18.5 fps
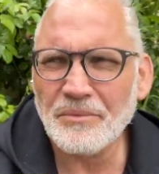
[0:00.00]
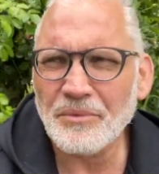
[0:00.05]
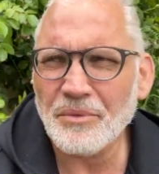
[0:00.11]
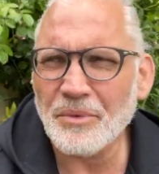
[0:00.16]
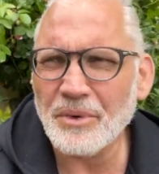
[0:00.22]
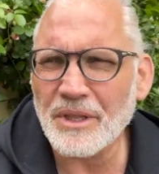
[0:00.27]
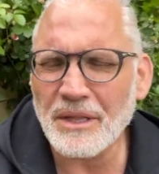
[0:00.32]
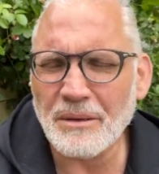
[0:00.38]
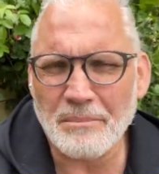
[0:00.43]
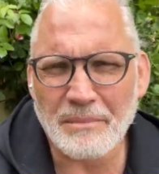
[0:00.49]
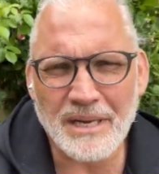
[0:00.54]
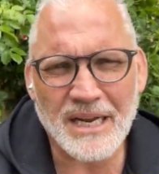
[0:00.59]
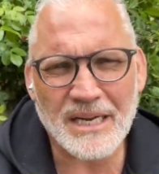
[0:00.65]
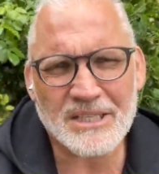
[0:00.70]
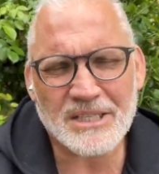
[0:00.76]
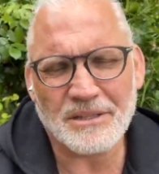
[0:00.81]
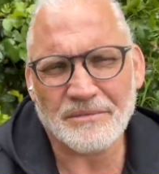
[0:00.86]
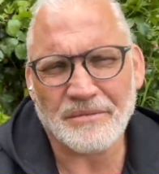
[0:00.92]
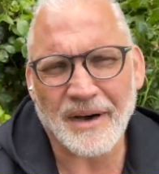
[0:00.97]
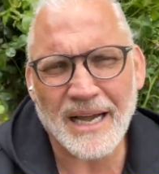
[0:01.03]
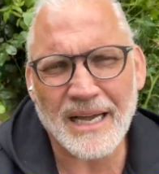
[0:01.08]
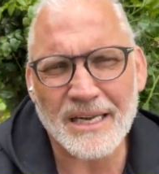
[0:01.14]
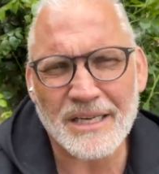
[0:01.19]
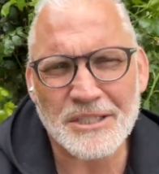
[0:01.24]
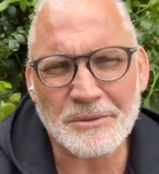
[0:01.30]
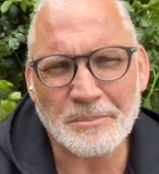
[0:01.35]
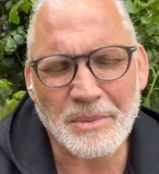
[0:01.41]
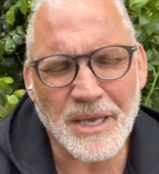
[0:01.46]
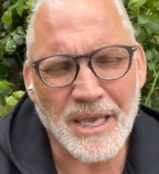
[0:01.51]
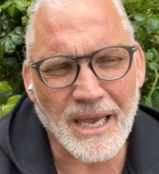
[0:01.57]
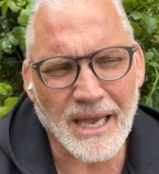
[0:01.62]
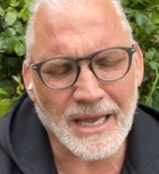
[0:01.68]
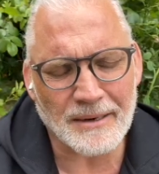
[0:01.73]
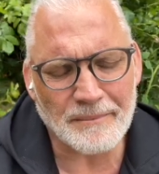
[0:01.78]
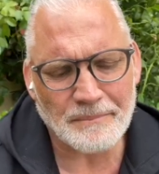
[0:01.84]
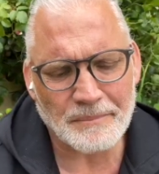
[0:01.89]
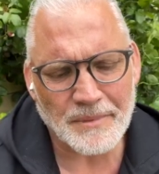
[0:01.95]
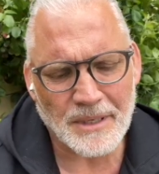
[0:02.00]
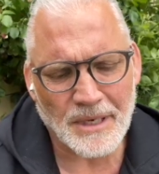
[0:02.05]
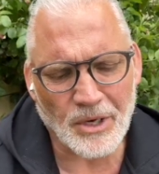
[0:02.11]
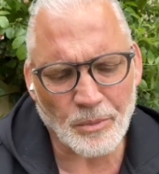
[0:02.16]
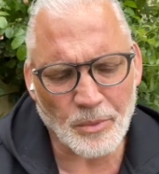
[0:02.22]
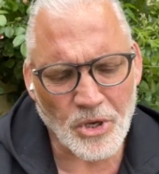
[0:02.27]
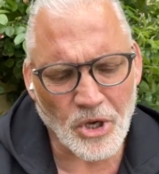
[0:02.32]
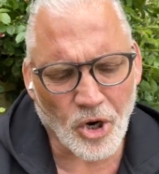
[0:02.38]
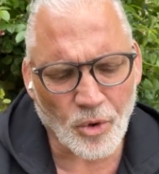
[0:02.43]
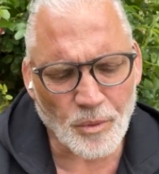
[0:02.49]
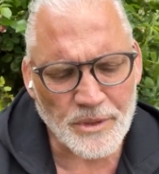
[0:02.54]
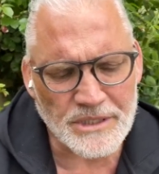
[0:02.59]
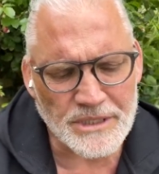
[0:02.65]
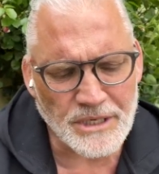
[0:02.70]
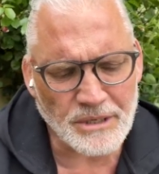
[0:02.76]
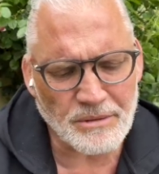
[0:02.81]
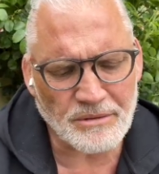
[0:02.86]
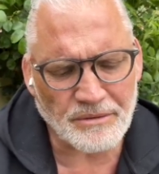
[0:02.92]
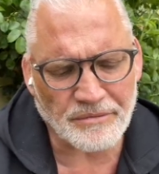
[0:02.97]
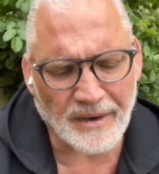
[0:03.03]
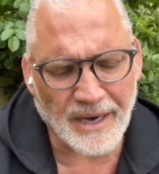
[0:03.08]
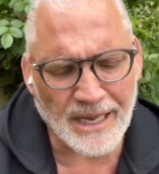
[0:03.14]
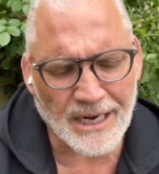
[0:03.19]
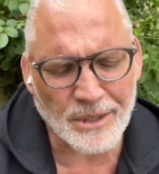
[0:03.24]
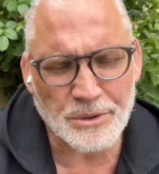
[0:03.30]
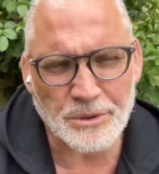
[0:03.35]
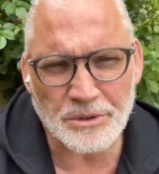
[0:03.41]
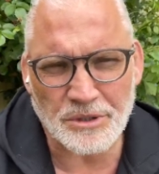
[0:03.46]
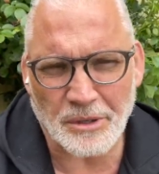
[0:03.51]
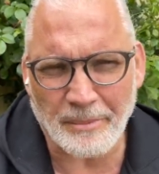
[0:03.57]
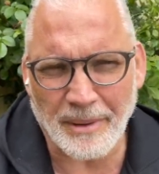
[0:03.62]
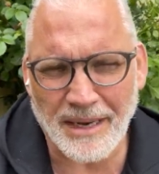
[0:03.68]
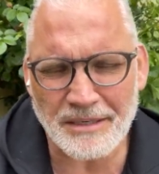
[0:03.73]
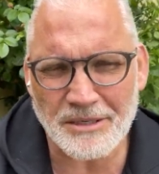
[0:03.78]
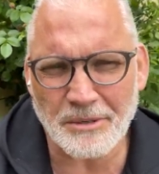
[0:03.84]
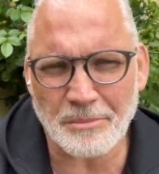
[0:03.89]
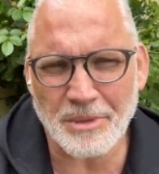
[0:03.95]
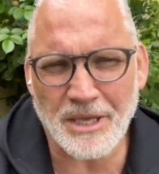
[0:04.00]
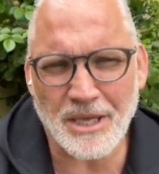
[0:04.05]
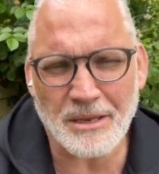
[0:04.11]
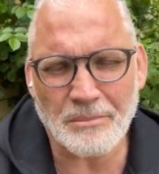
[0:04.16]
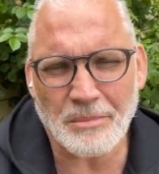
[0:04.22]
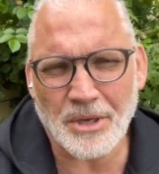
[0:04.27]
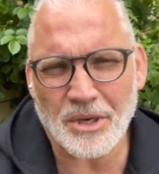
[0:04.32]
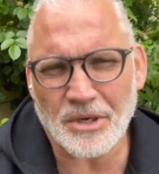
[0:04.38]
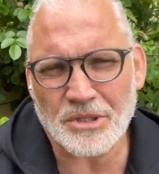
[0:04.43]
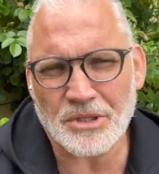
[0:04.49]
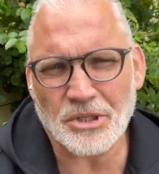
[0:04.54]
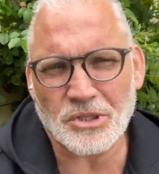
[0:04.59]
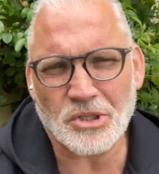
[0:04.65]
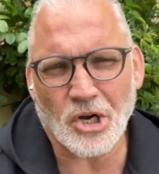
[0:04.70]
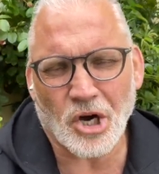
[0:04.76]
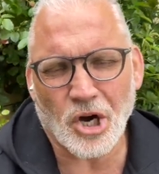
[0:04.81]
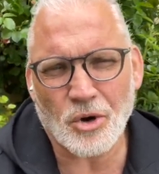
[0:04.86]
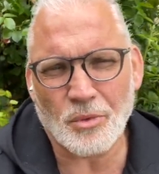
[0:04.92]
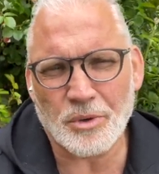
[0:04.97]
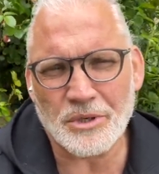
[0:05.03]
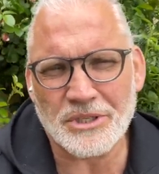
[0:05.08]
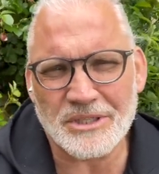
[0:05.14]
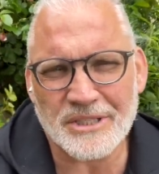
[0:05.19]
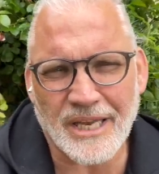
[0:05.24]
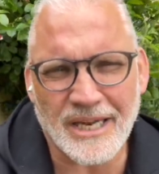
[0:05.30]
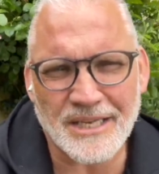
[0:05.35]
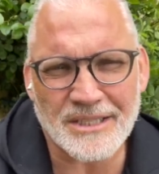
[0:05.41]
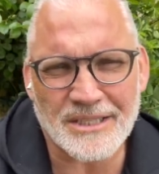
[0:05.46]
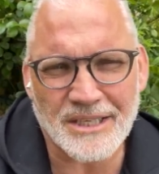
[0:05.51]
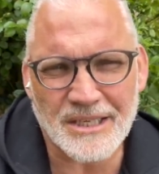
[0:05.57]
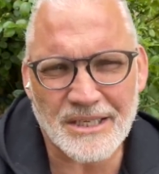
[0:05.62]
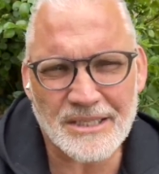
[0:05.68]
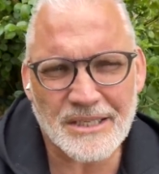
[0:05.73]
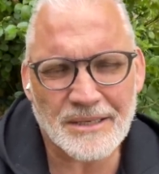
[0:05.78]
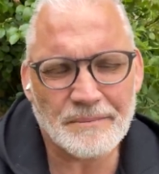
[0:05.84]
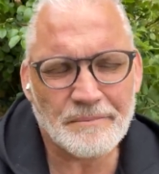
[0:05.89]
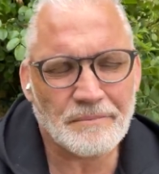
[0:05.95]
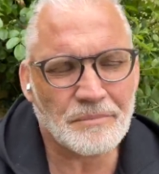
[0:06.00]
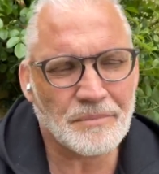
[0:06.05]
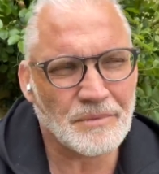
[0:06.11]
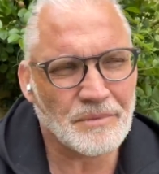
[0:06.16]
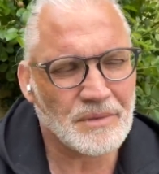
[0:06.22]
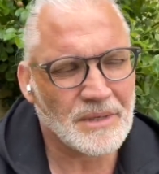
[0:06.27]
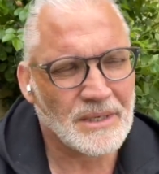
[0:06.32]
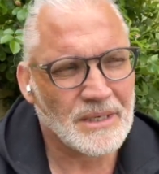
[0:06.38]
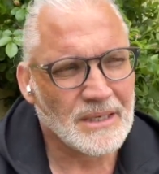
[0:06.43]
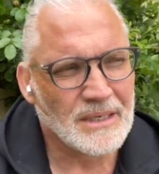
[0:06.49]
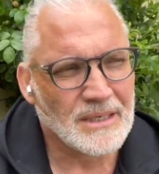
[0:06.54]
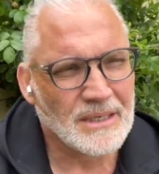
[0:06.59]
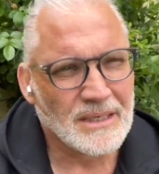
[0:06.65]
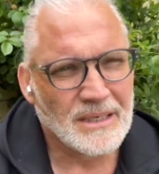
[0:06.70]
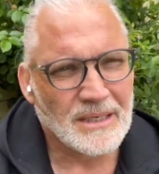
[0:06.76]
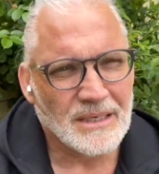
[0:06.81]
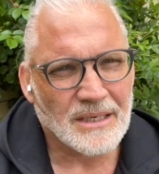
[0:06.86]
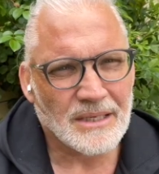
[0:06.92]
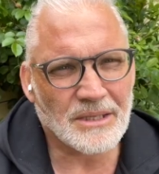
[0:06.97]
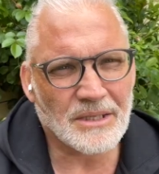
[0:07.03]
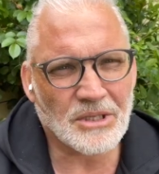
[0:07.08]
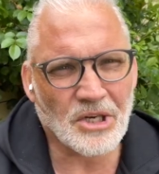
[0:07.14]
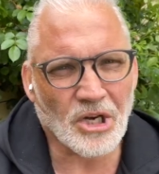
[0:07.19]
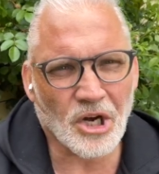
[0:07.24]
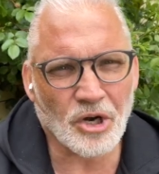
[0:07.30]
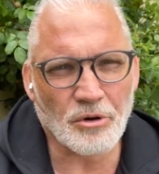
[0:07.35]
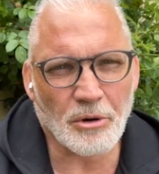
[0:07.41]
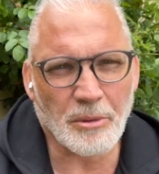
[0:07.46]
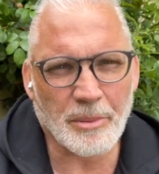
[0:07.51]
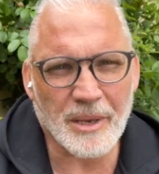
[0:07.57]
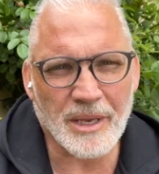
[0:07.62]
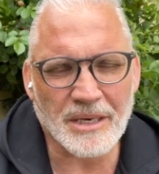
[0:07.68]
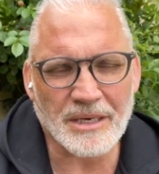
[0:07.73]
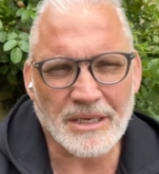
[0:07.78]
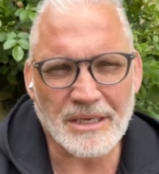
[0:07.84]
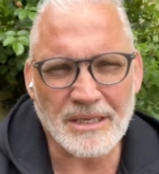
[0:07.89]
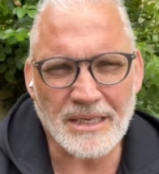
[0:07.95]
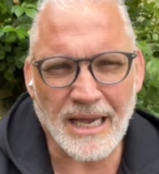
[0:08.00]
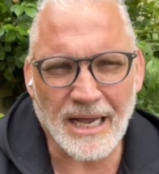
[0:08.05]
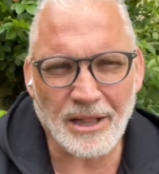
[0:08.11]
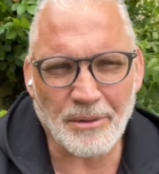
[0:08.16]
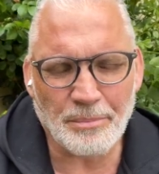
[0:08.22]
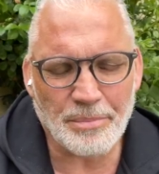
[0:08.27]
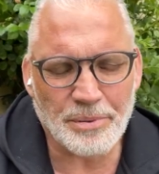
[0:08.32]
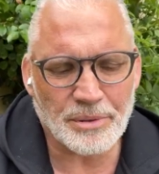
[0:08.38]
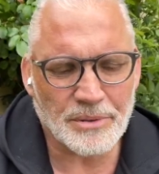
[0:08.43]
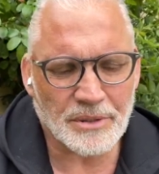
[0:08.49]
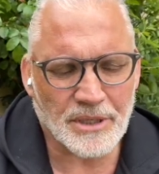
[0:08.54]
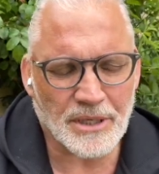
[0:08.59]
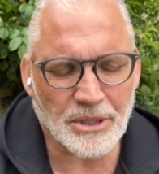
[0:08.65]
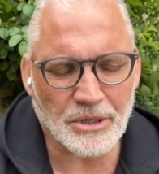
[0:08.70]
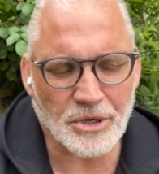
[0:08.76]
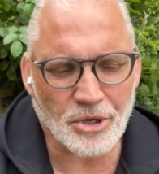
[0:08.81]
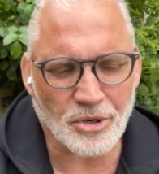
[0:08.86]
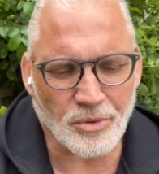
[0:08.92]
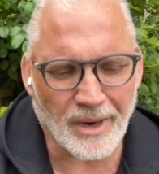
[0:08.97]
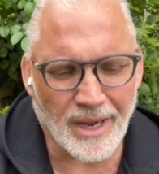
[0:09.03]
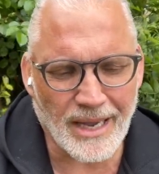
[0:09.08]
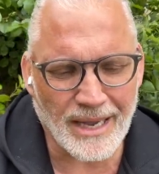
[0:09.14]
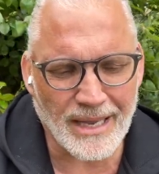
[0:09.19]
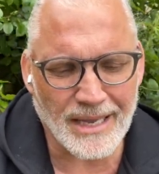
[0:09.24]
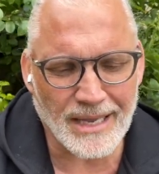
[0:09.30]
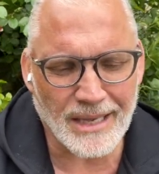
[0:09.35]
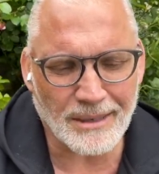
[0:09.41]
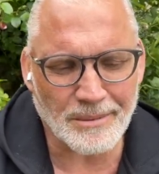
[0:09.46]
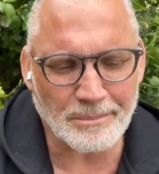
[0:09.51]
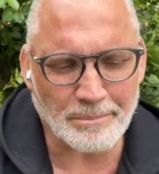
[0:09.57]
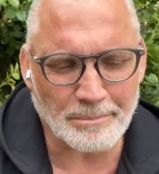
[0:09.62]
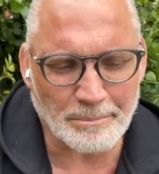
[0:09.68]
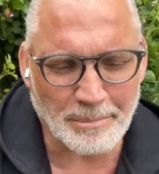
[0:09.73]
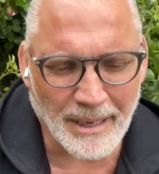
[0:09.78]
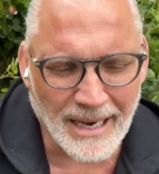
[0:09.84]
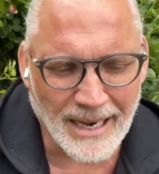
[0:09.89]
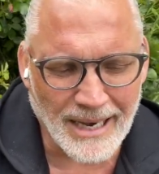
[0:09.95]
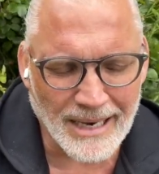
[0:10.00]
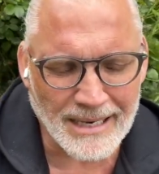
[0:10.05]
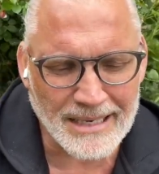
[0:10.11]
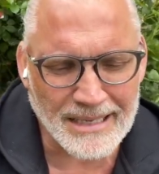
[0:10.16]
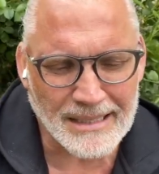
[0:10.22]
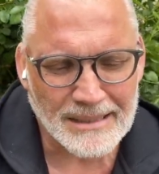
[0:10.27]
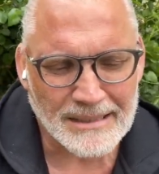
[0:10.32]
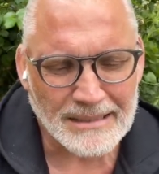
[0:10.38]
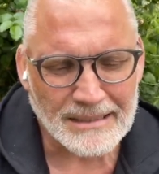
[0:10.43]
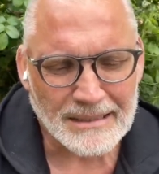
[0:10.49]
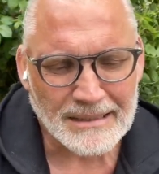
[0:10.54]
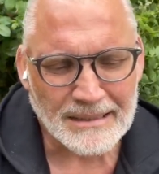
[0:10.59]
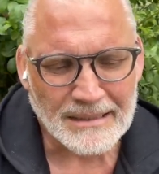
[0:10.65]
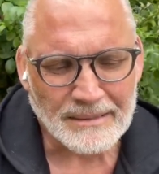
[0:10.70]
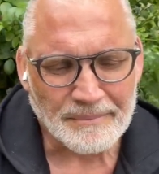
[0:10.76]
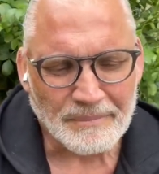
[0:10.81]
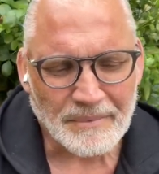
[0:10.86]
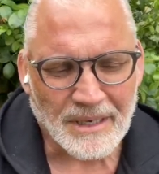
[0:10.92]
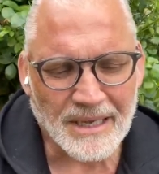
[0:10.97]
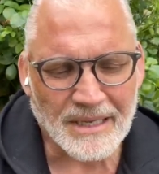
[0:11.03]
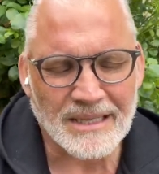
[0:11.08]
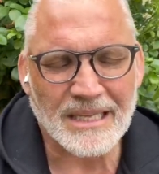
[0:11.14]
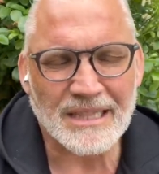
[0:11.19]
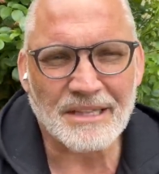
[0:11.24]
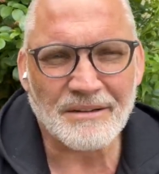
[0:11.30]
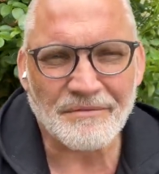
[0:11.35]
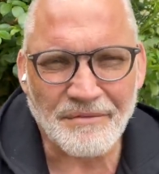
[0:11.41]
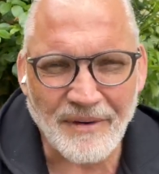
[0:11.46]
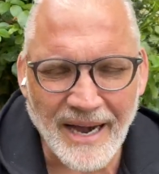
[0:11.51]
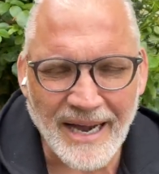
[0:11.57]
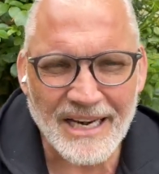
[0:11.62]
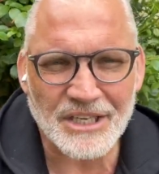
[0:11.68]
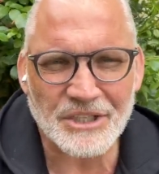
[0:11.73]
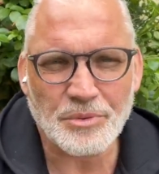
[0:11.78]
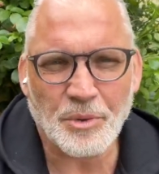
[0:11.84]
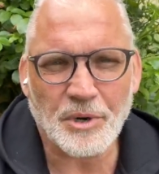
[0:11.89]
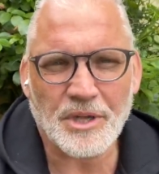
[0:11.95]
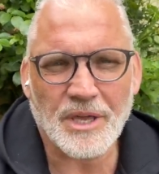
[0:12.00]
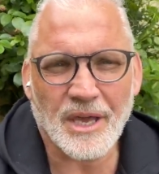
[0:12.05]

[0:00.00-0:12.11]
within minutes the violence began and we always knew the violence was about to begin because the dog would sense it the dog would begin to yelp and cry and bark and then the violence would